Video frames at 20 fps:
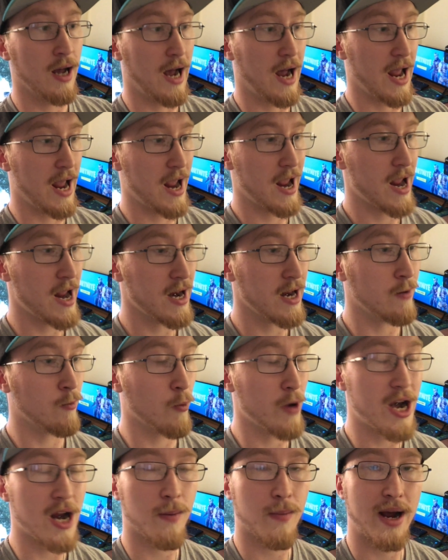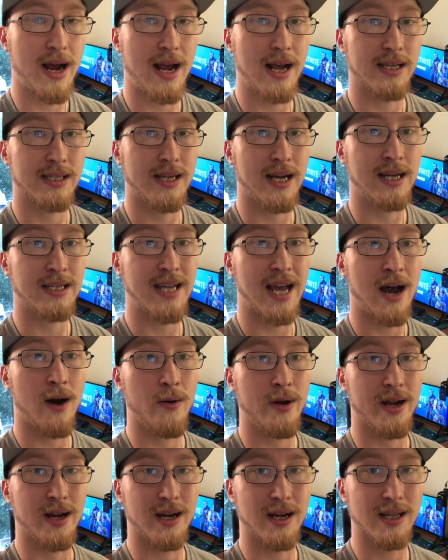I hated reading my essays
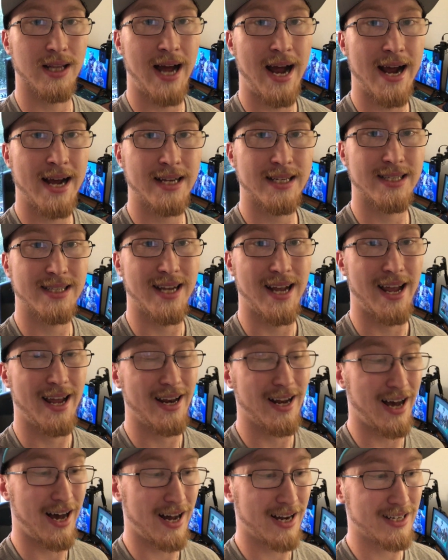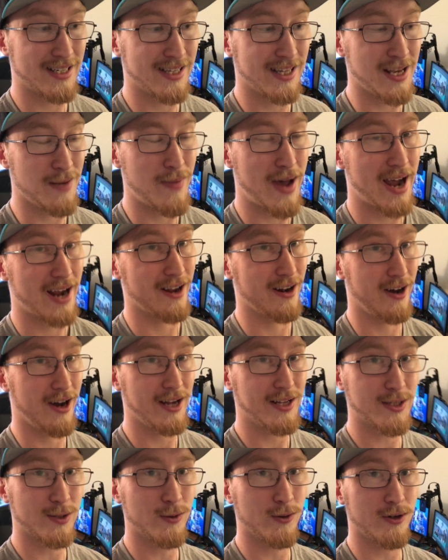out in class. And honestly, back in
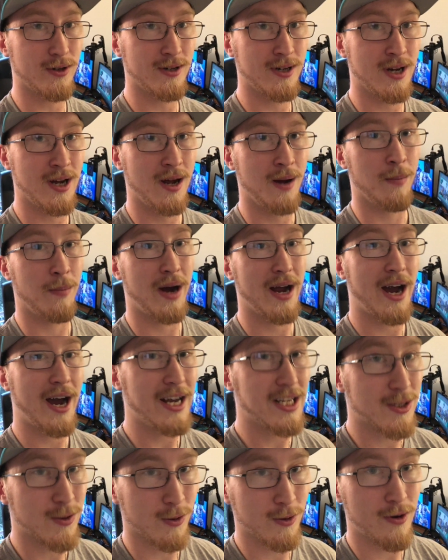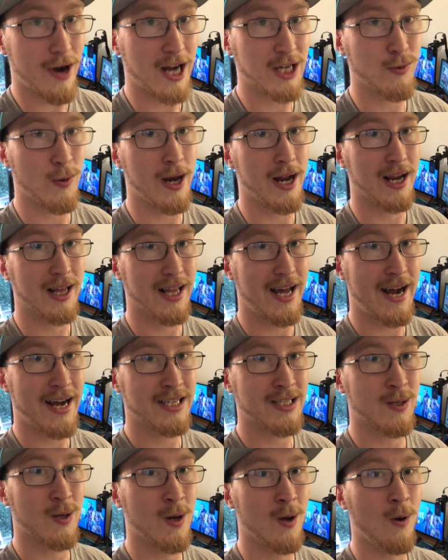high school, my high school graduating
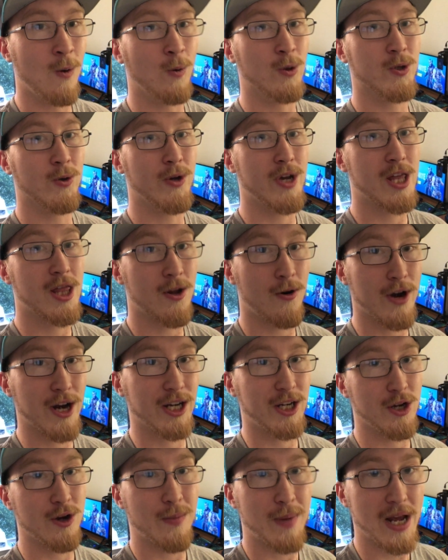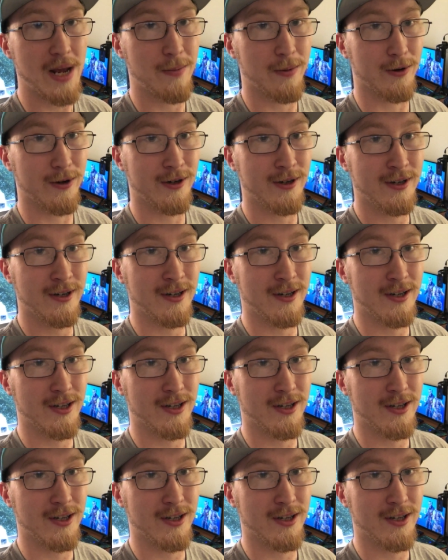class was only 32 people.